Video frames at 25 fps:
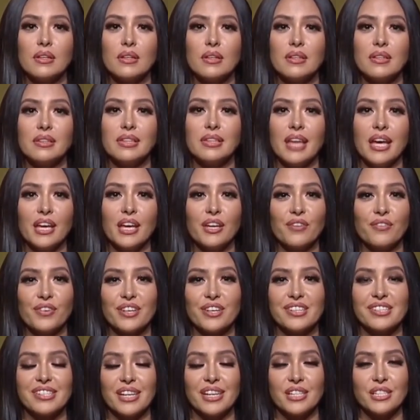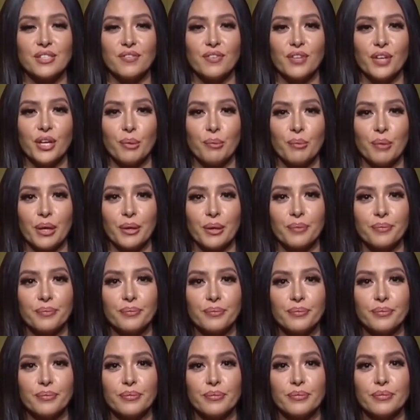Thank you for your sense of humor.
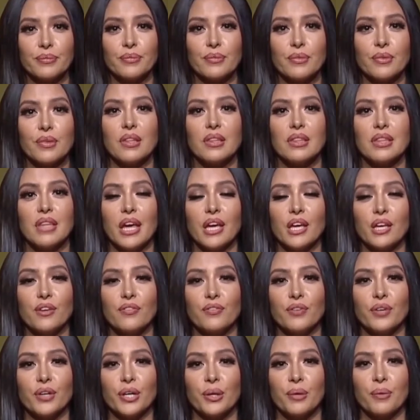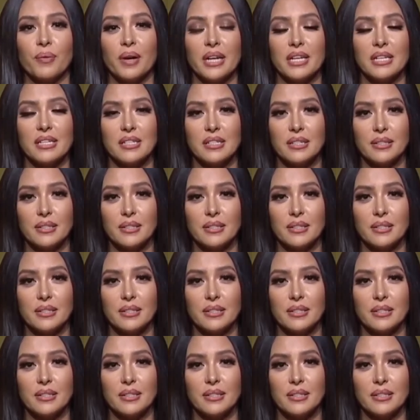Thank you for your wit.